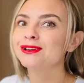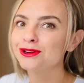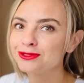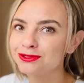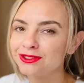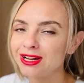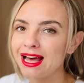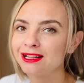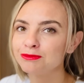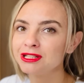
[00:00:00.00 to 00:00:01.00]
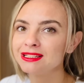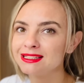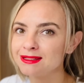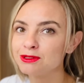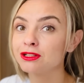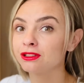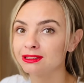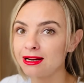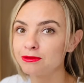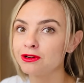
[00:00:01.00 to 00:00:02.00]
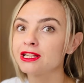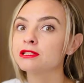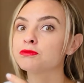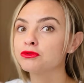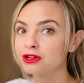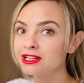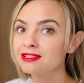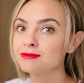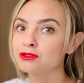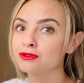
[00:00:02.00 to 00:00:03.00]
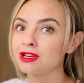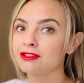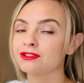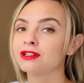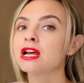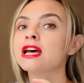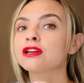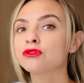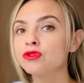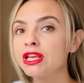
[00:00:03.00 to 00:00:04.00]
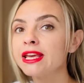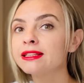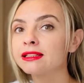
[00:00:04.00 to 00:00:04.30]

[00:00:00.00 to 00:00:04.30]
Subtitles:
love helping teams collaborate, bring them together, create